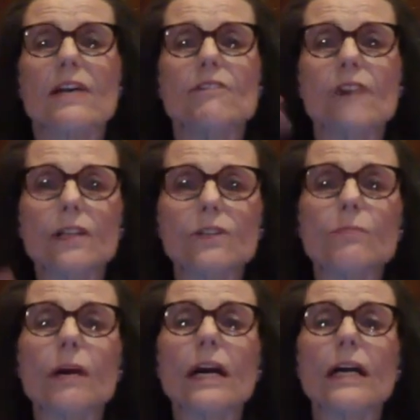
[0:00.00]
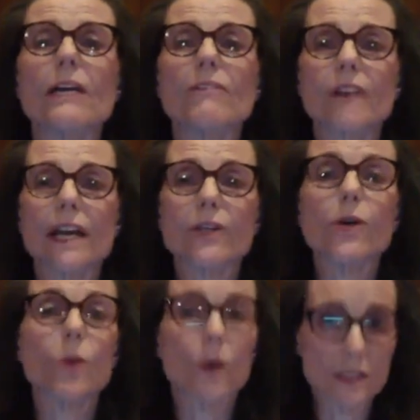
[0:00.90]
followed by a final
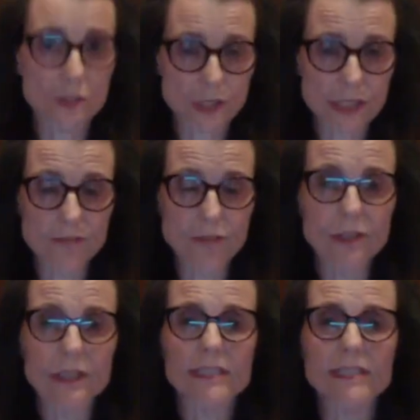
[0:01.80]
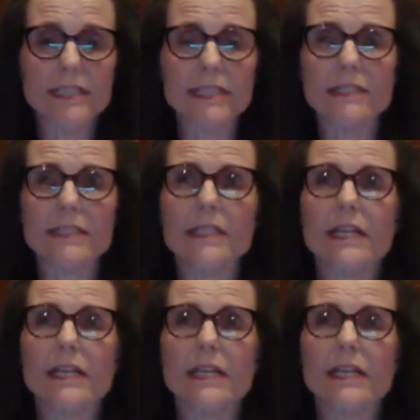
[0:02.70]
quatrain, four line stanza.